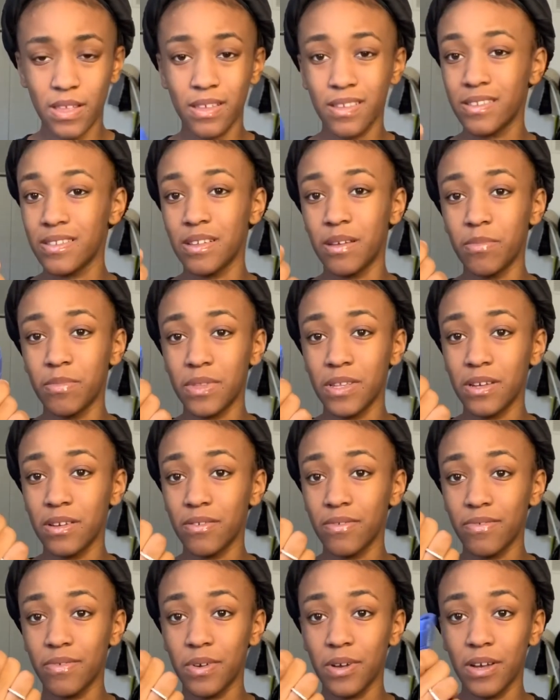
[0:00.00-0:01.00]
Something
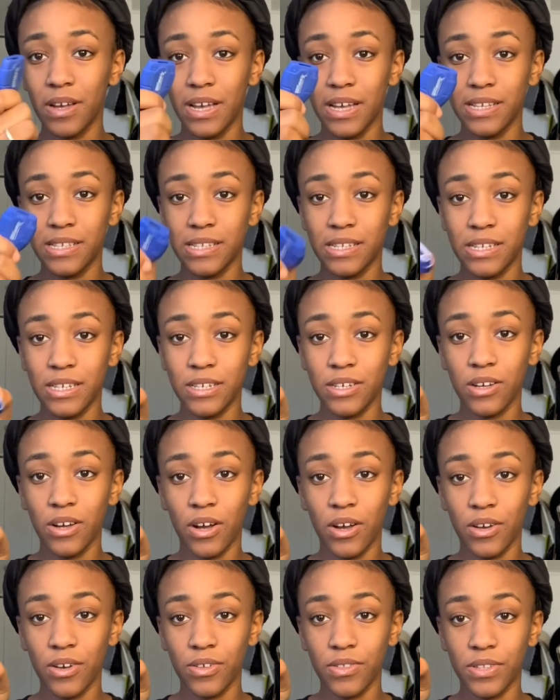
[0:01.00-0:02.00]
for an SD
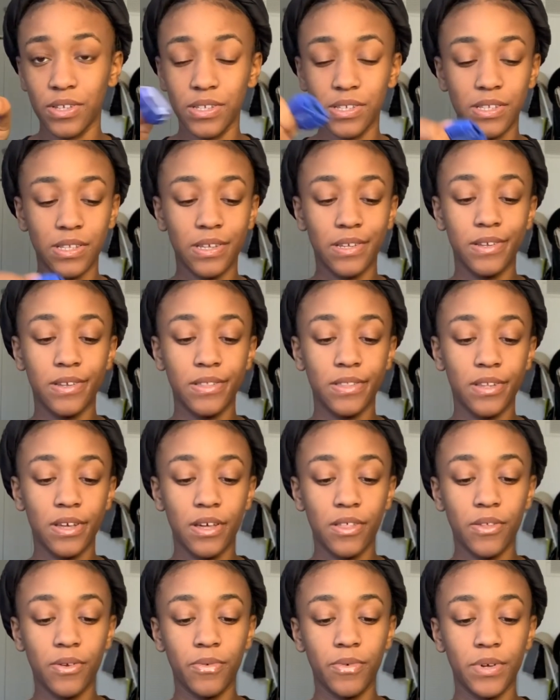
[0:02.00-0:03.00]
card on this end, and the
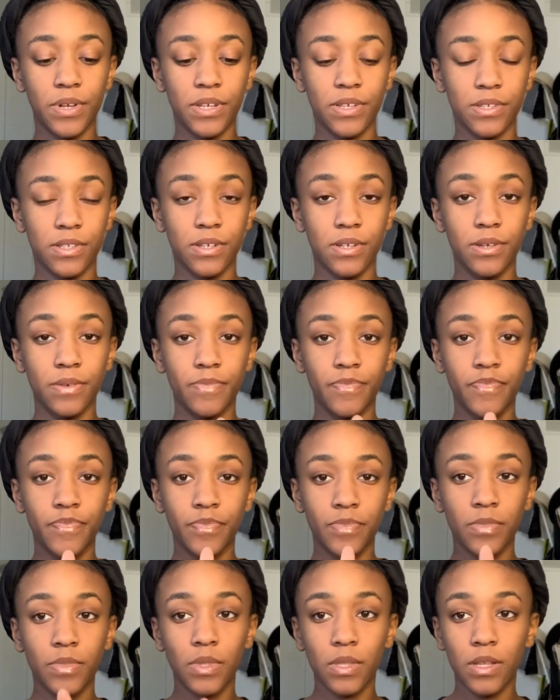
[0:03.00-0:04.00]
other one is a
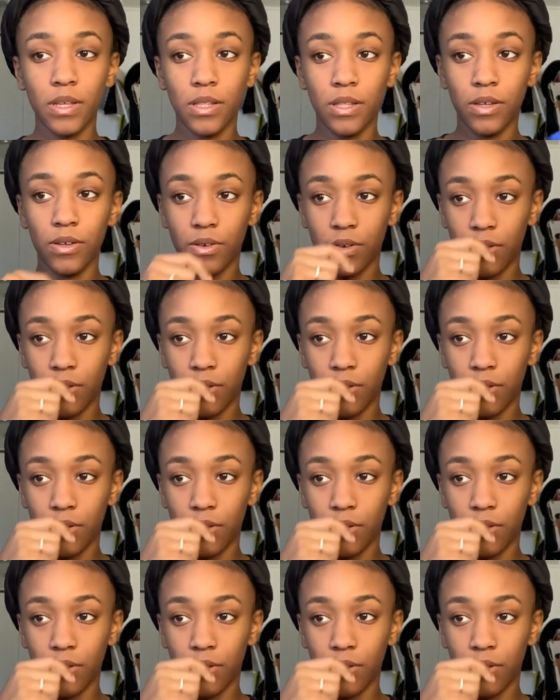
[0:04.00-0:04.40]
little